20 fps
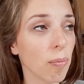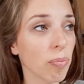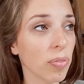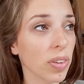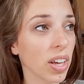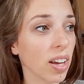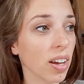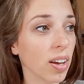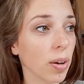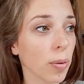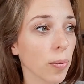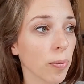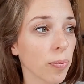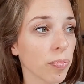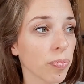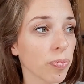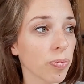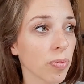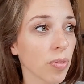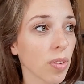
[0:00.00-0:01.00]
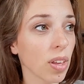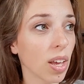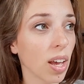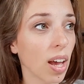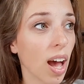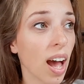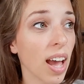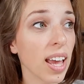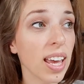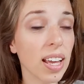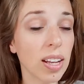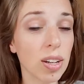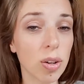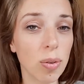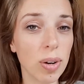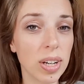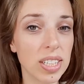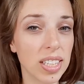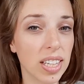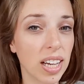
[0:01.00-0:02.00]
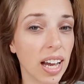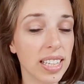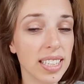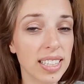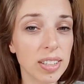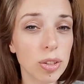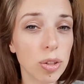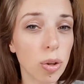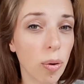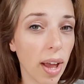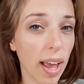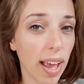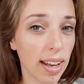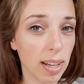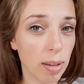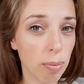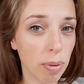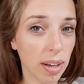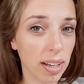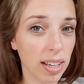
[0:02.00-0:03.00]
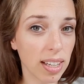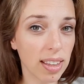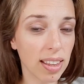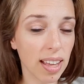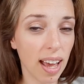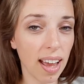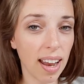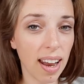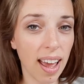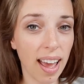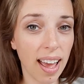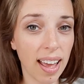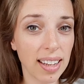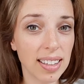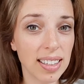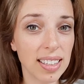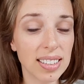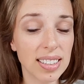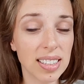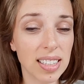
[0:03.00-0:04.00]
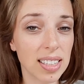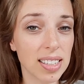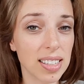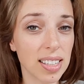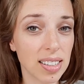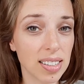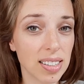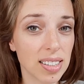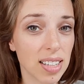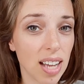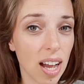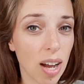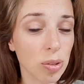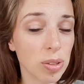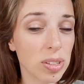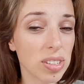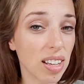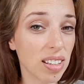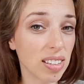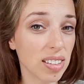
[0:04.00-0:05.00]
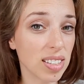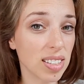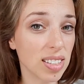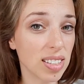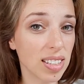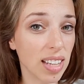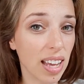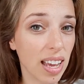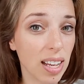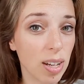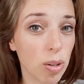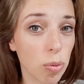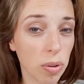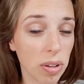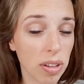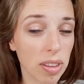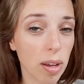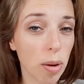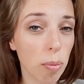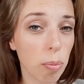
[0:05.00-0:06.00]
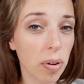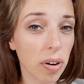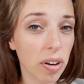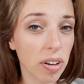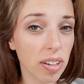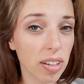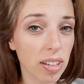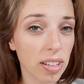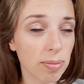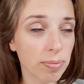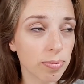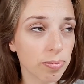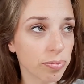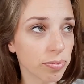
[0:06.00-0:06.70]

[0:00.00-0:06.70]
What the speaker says: Um, I had no idea. I didn't know anybody that had these intense doubts and stayed with their partner.